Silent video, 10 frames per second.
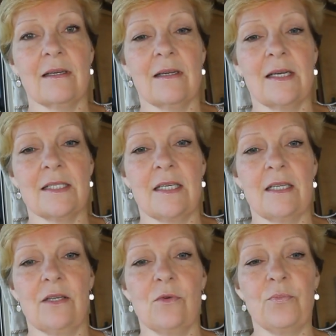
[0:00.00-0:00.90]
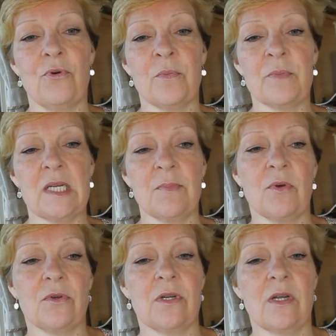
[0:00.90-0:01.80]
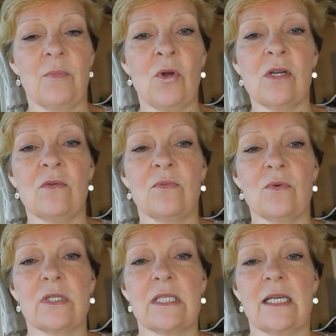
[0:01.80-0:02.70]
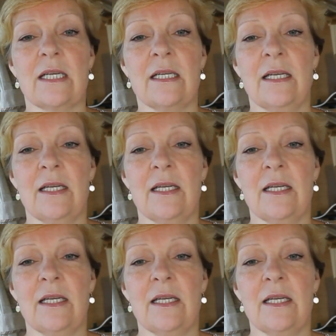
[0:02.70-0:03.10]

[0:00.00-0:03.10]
and you're propped up on a bottle of water